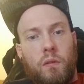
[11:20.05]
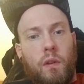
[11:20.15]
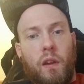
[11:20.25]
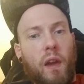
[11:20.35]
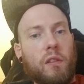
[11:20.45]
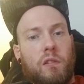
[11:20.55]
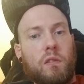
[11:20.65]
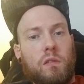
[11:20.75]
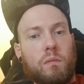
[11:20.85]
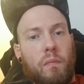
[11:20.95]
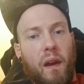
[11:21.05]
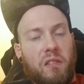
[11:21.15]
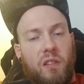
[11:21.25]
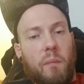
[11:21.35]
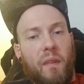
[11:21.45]
I guess my
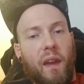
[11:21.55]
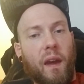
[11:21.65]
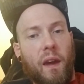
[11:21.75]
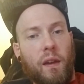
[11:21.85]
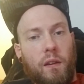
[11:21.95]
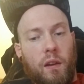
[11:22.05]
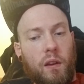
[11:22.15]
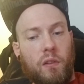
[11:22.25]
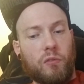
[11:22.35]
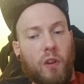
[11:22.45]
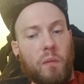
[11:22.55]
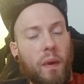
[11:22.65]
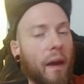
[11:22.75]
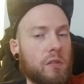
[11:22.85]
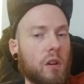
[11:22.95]
stepdad and his friend
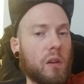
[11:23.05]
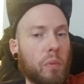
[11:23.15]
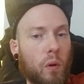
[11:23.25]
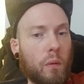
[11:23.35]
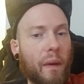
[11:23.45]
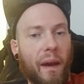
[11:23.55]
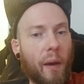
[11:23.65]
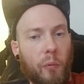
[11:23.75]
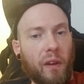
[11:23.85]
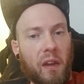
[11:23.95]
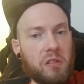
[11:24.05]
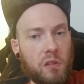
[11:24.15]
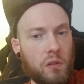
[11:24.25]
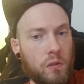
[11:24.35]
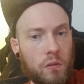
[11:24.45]
Patrick pulled my
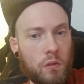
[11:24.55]
application,